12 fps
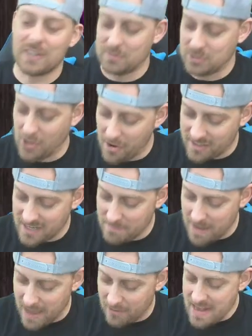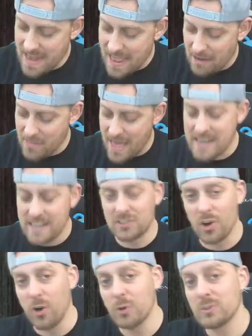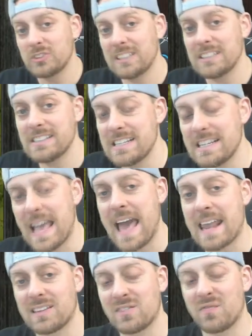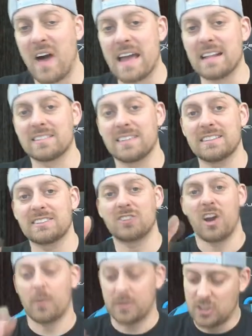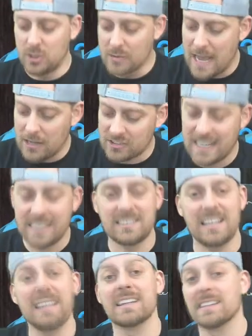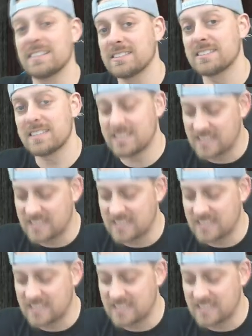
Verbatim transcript: what I'm talking about. Now that is O C D at its finest. Let's start with two thousand eighteen. Listen to the